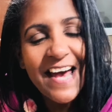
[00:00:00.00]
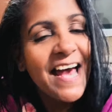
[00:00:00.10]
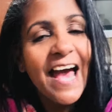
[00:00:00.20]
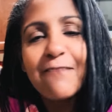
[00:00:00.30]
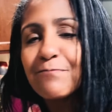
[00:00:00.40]

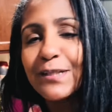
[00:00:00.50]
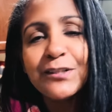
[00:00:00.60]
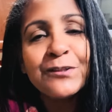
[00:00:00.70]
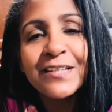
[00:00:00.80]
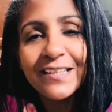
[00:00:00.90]
Happy
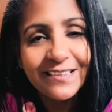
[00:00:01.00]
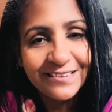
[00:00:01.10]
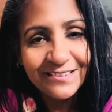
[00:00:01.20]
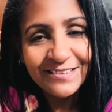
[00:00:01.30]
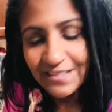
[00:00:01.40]
New Year.
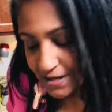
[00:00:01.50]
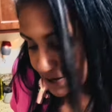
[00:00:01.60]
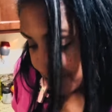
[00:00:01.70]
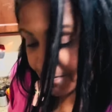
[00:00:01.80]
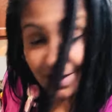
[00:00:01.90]

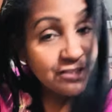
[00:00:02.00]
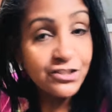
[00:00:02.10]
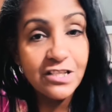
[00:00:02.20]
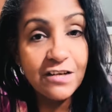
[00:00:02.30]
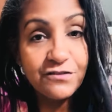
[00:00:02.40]
Much
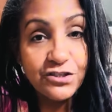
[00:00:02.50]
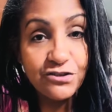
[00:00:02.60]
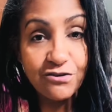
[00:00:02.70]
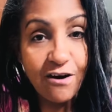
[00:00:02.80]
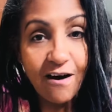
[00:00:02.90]
love to
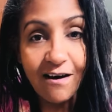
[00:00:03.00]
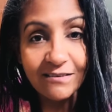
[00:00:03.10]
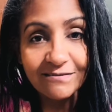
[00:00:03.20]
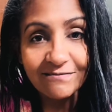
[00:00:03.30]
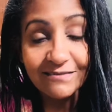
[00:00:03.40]
you all.
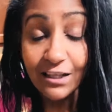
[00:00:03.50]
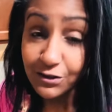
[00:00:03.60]
Now,